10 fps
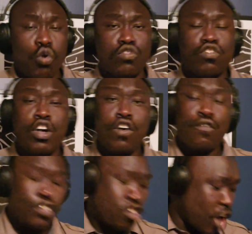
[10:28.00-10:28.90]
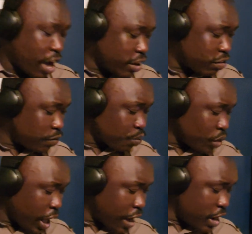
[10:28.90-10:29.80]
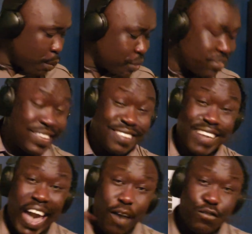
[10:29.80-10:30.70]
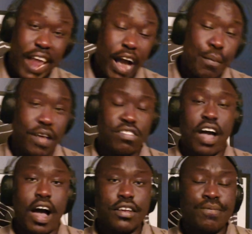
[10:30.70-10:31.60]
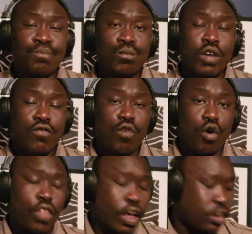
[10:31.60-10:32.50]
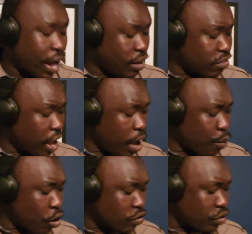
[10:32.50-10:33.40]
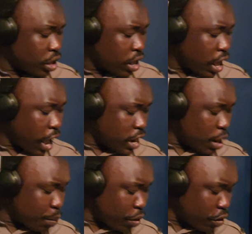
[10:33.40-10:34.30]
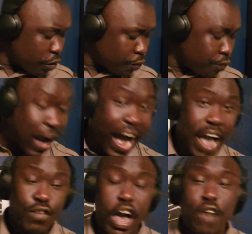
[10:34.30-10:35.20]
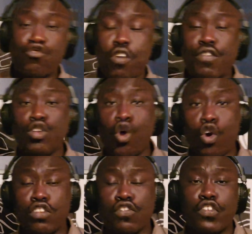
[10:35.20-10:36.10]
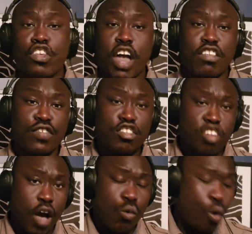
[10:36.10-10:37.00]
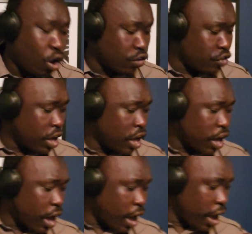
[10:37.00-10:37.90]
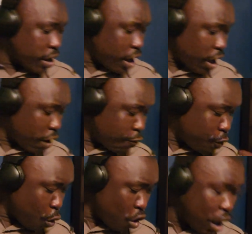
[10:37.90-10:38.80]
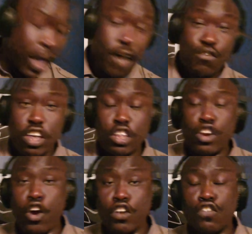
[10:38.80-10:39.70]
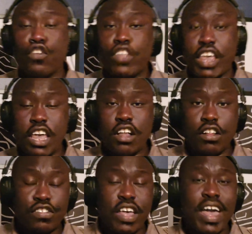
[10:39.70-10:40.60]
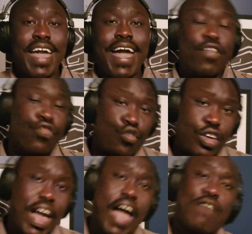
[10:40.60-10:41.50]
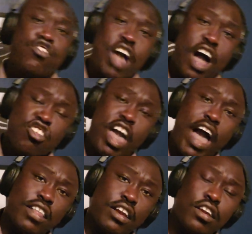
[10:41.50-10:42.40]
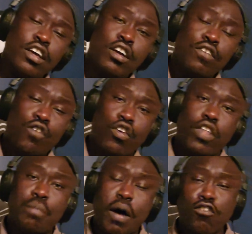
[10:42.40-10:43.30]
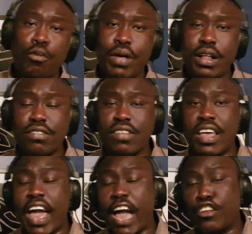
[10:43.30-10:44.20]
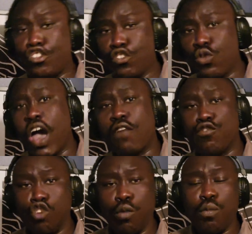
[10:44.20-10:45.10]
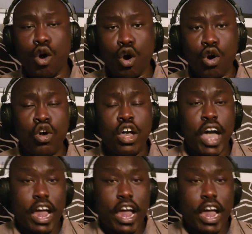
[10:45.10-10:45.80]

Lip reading: Jones for the Giants. At number 6, I have Dak Prescott for the Dallas Cowboys. At number 5, I have Trevor Lawrence for the Jacksonville Jaguars. At 4, I have Jalen Hurts for the Eagles. At 3, I have Josh Allen for the Buffalo Bills. At 2, I have Joe Burrow.